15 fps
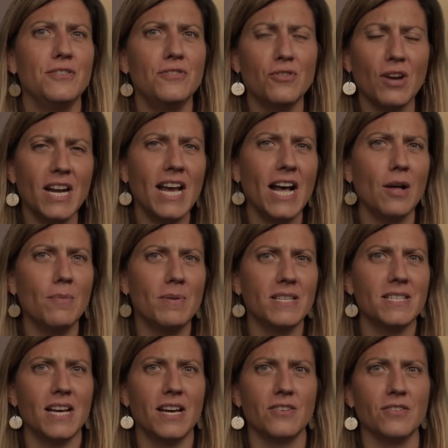you try to help
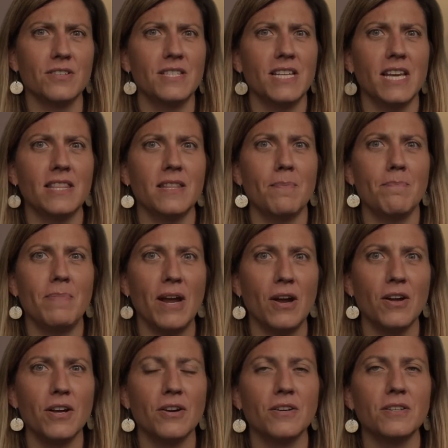us understand the
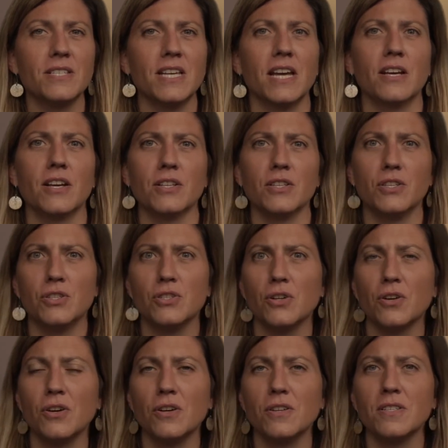barriers and
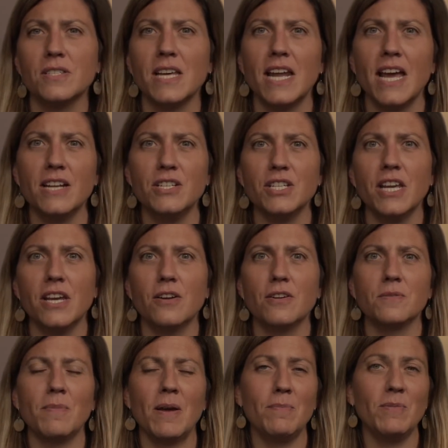concerns that
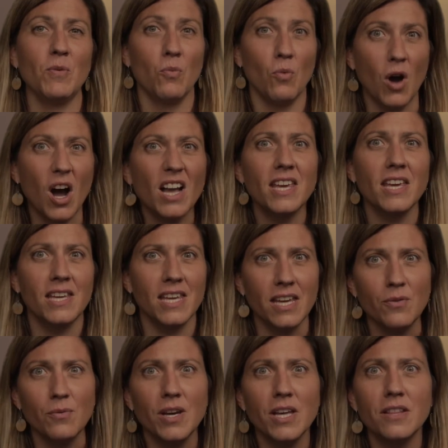educators might be walking
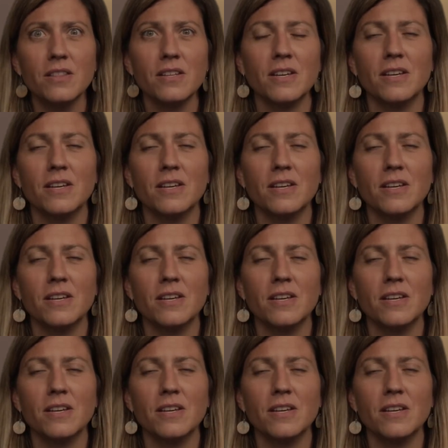in with?